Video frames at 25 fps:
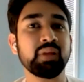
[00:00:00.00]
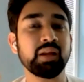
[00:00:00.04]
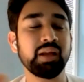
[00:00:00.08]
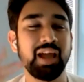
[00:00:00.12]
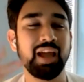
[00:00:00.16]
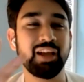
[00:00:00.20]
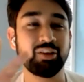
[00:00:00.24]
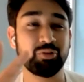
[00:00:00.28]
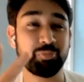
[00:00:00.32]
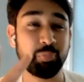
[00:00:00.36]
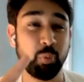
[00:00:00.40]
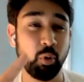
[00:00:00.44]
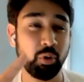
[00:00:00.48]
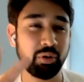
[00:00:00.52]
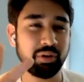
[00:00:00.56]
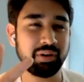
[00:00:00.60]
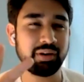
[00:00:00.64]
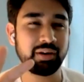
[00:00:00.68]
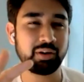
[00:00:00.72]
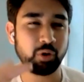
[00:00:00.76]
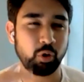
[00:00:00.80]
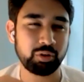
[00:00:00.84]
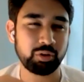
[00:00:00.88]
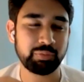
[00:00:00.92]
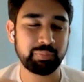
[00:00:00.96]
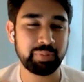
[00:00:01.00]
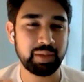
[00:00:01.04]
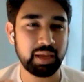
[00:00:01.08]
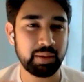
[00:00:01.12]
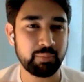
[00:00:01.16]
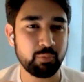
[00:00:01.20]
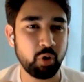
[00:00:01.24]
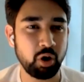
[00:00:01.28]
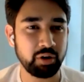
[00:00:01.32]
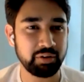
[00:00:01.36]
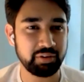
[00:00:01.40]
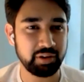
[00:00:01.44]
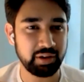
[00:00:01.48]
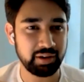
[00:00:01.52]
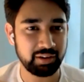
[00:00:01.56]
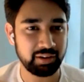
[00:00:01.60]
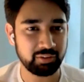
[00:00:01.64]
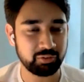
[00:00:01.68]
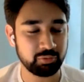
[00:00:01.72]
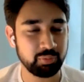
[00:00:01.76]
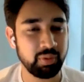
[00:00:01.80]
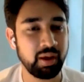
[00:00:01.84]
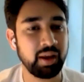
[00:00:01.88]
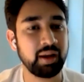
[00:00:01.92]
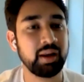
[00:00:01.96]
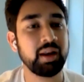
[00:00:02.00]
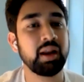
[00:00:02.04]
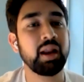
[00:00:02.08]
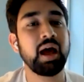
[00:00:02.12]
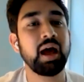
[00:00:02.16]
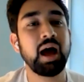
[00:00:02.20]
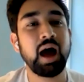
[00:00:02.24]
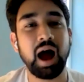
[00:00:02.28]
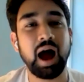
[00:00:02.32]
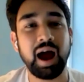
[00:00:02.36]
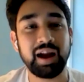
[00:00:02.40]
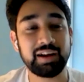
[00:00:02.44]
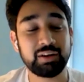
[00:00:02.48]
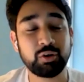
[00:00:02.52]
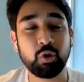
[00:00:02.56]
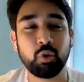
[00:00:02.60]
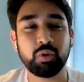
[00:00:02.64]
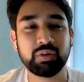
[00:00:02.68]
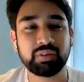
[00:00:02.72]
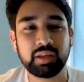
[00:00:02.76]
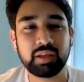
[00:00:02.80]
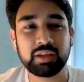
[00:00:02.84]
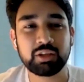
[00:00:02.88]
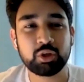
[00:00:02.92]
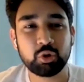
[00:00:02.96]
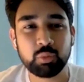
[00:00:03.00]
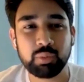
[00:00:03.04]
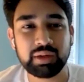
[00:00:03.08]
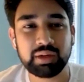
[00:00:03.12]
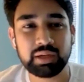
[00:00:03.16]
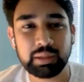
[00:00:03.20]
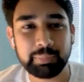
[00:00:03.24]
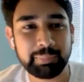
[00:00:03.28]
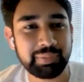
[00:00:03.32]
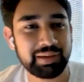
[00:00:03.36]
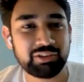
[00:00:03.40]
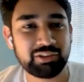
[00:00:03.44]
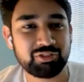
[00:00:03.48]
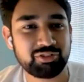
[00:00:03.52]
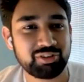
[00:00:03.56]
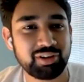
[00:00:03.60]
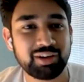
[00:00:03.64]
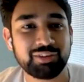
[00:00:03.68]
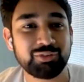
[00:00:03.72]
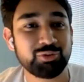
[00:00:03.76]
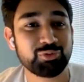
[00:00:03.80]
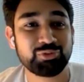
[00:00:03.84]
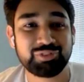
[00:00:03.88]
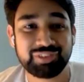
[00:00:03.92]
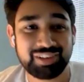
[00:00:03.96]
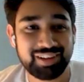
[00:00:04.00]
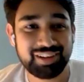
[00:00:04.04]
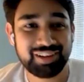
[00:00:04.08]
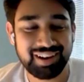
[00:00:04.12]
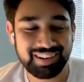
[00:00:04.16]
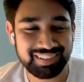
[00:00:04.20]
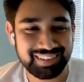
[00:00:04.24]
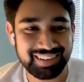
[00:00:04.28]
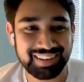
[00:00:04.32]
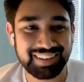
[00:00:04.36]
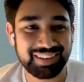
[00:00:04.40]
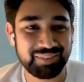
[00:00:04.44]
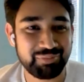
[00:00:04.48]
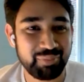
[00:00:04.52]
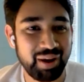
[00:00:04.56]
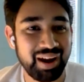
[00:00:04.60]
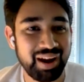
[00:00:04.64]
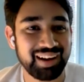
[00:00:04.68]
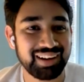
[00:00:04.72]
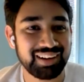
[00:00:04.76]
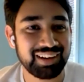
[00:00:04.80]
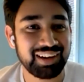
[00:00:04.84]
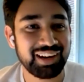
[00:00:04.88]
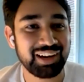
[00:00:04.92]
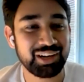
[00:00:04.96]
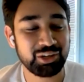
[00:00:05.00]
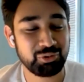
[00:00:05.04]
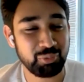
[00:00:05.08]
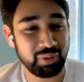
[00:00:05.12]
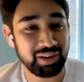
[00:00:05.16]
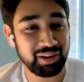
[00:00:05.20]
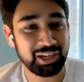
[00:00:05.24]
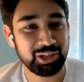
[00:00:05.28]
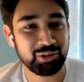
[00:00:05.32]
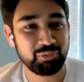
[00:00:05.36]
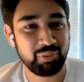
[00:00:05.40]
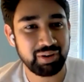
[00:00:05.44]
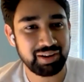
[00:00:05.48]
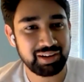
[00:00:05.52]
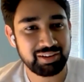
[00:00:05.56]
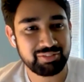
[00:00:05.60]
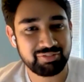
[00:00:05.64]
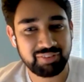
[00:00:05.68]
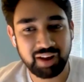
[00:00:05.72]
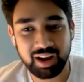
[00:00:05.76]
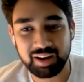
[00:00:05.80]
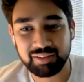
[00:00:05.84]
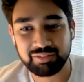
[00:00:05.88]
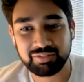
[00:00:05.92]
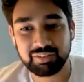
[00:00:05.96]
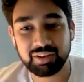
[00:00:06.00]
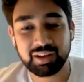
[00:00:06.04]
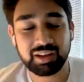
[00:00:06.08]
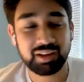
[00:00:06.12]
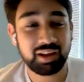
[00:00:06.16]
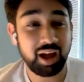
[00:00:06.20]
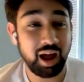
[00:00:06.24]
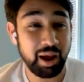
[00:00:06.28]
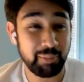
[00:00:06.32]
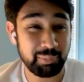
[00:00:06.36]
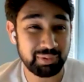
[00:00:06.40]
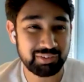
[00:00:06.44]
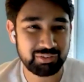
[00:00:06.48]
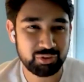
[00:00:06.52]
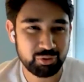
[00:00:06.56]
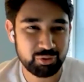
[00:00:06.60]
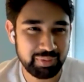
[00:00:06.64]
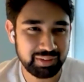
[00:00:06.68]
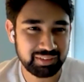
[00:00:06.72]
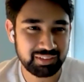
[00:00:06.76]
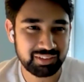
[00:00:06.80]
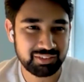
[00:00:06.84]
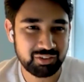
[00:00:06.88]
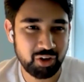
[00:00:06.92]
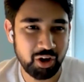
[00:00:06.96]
export growth being moderate as well, I don't think you will depreciate to 300 by 2025. I'm assuming this